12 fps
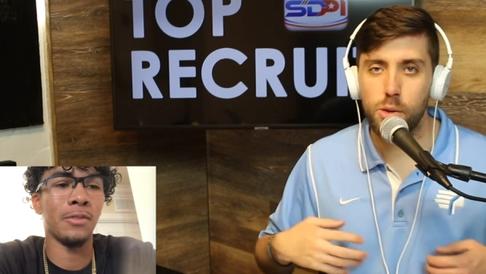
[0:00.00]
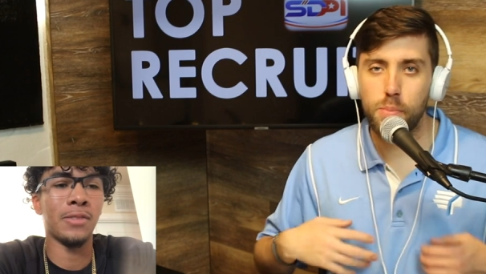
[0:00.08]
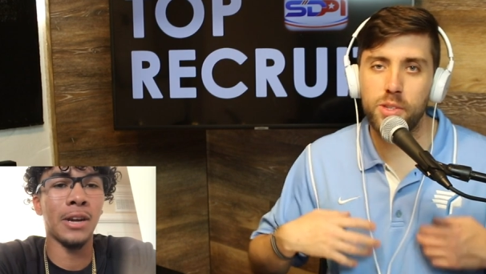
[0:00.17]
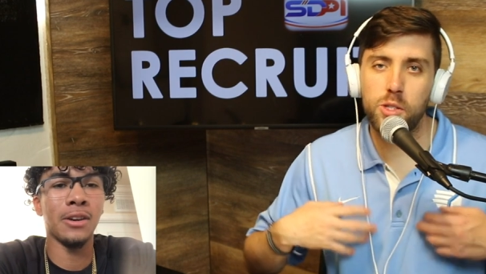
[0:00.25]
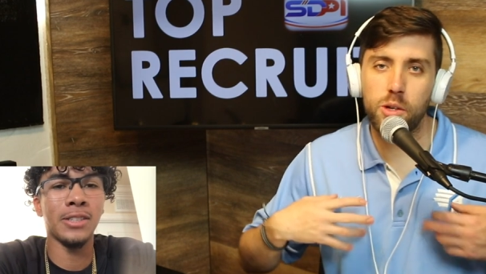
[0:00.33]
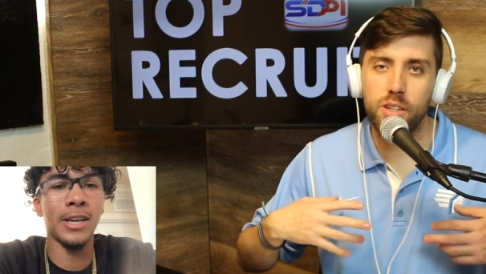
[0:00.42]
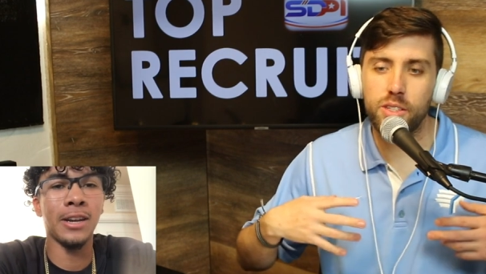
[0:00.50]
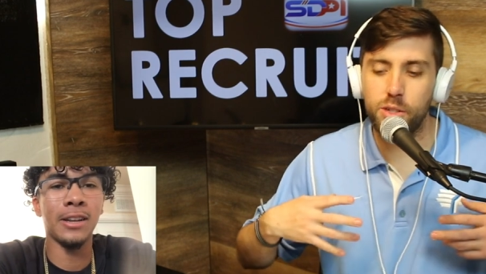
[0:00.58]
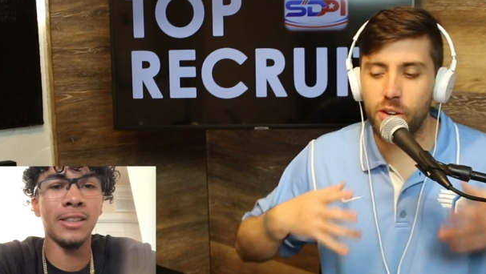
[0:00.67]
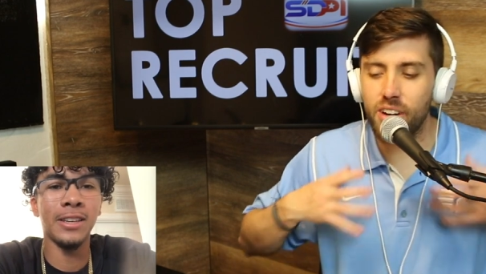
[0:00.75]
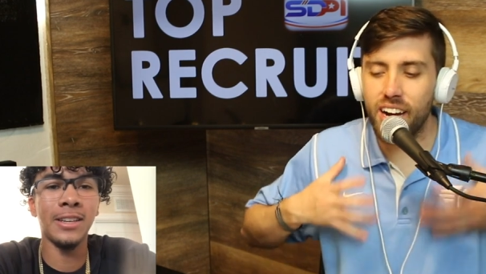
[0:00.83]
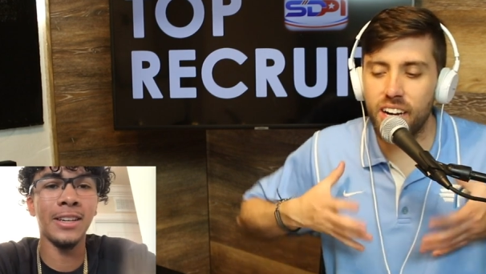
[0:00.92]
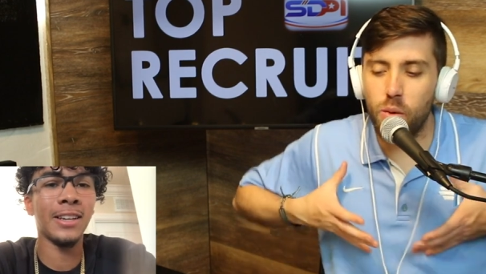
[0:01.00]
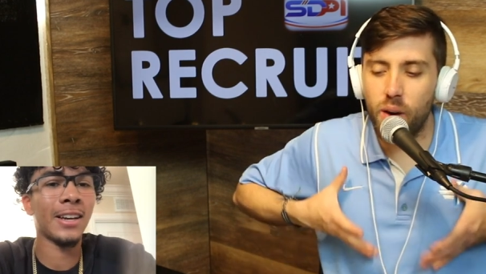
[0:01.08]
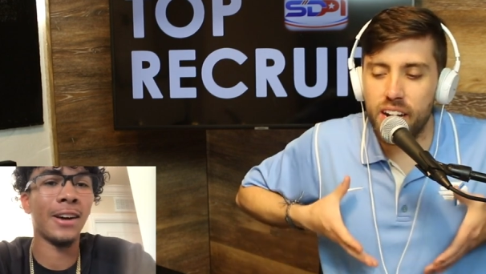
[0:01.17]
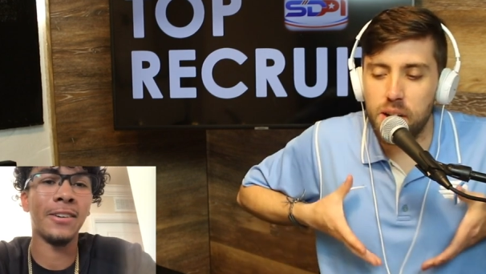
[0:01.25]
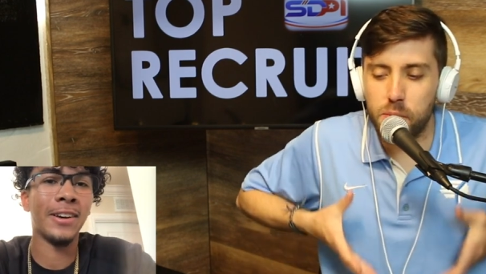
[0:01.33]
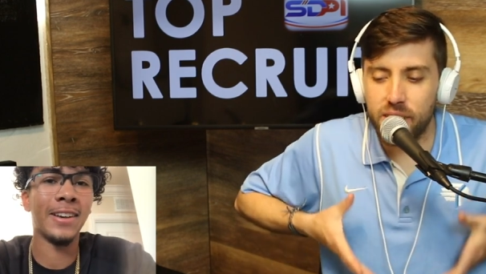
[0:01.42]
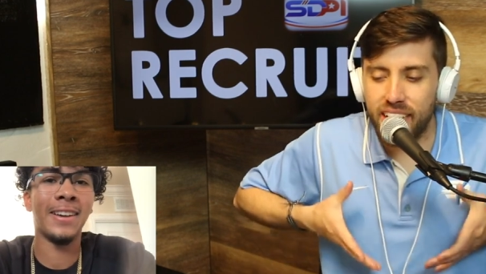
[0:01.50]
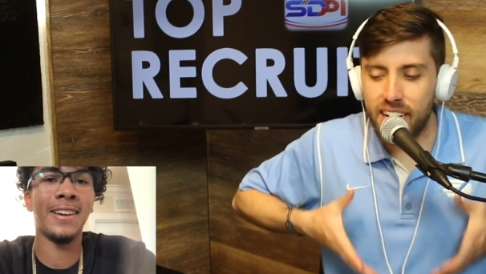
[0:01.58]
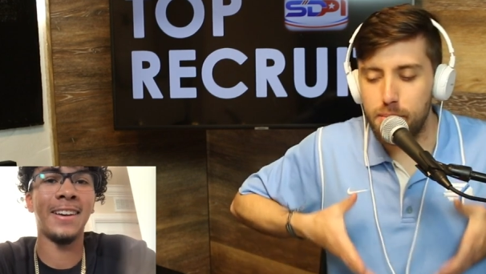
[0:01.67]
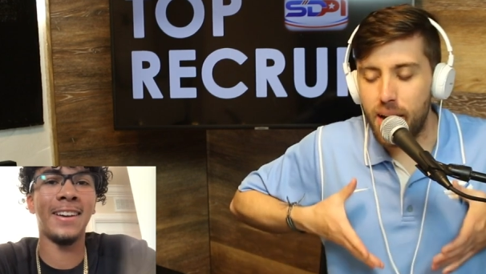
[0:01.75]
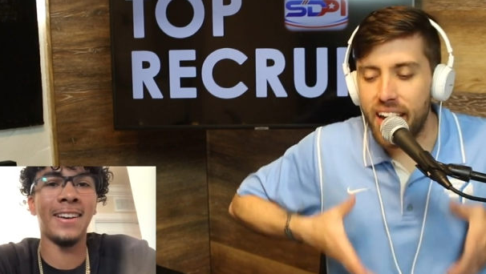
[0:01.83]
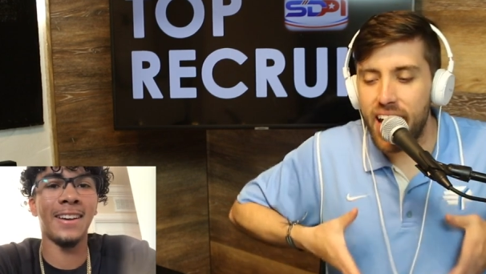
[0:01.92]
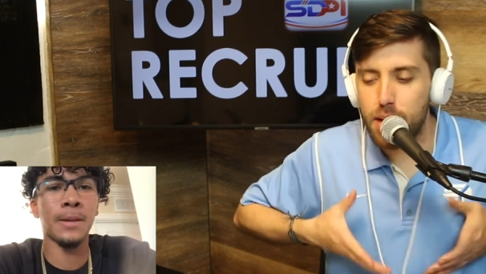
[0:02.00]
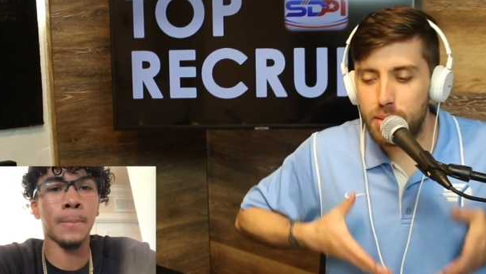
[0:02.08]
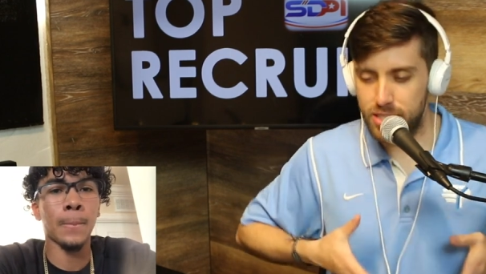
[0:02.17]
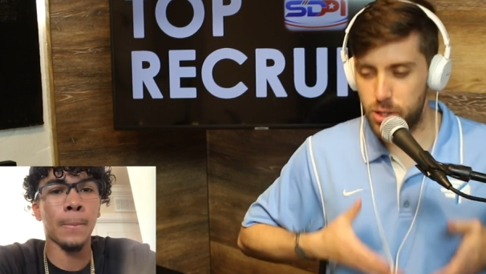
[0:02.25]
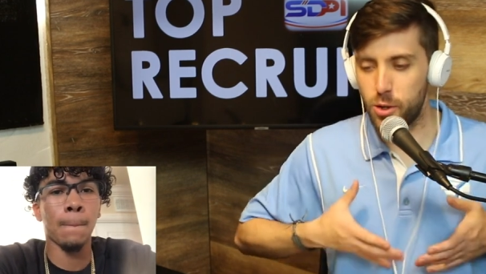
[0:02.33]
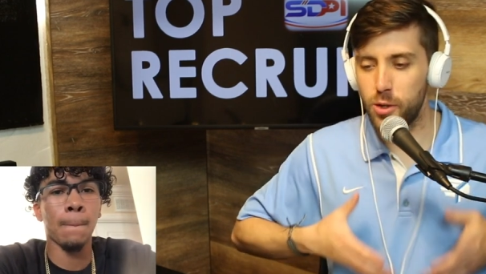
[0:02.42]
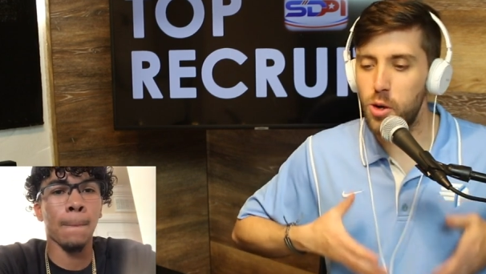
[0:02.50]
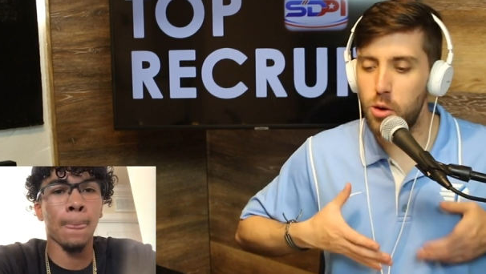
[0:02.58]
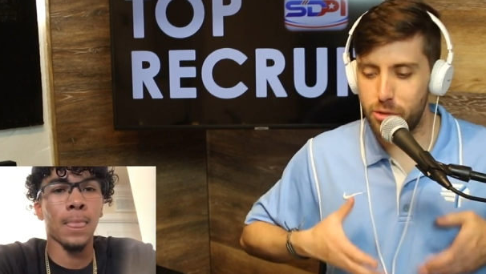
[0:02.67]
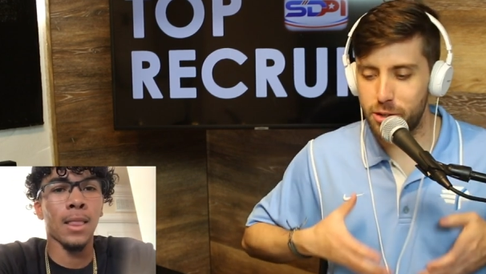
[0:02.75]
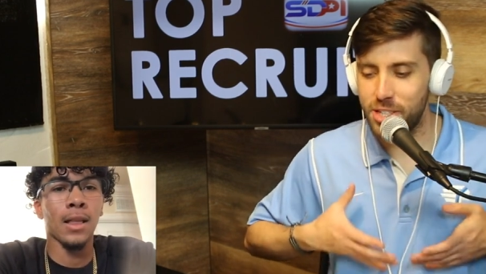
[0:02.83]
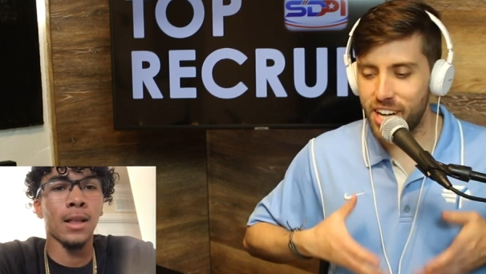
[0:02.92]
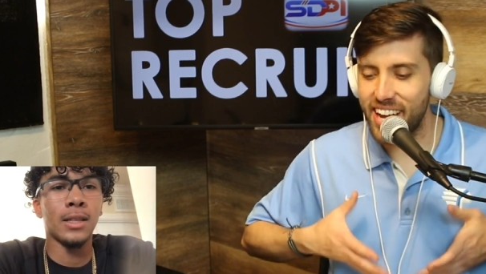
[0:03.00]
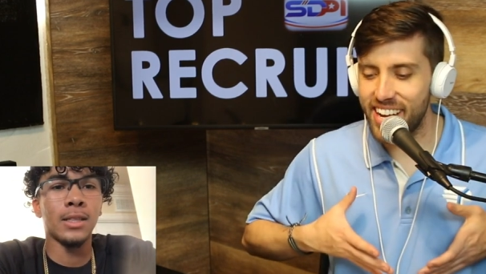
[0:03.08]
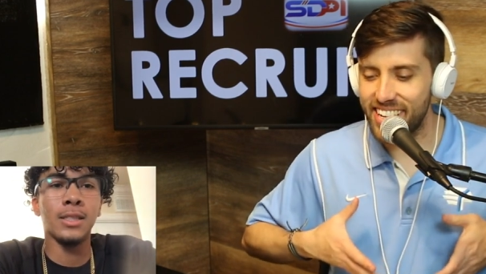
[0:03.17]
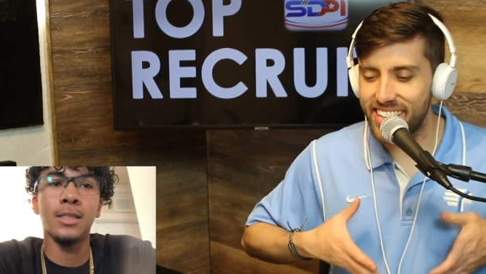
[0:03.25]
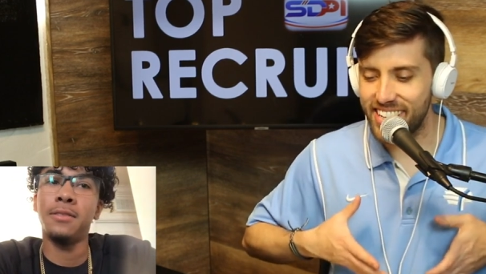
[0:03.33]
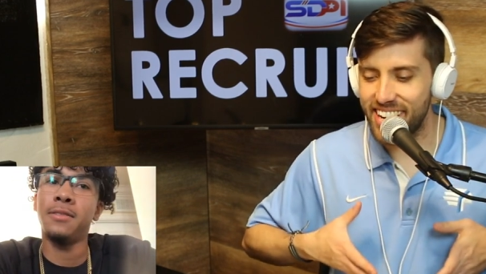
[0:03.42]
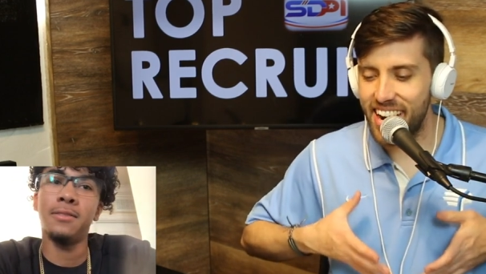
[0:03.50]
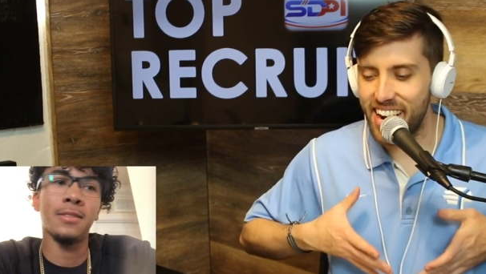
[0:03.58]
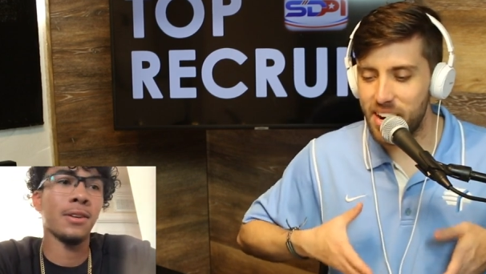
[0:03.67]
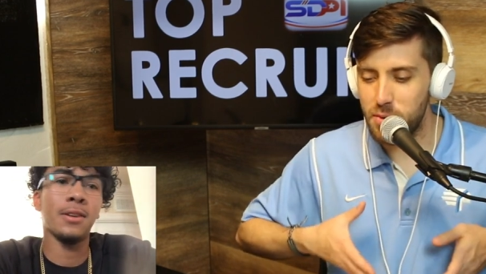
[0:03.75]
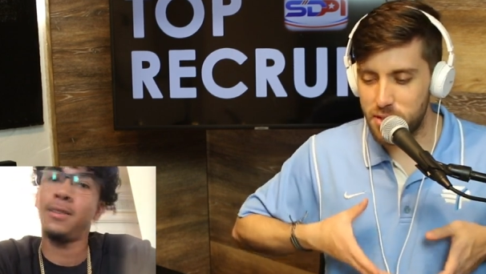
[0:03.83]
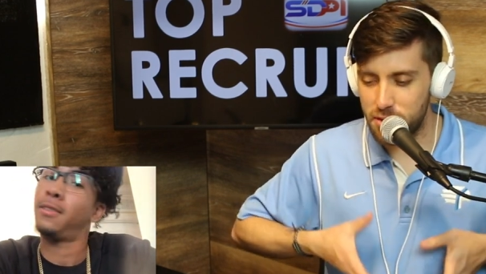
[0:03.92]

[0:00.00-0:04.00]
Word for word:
Speaker 1: So, so, so you're not going to wind up with like a Miami turnover chain uh,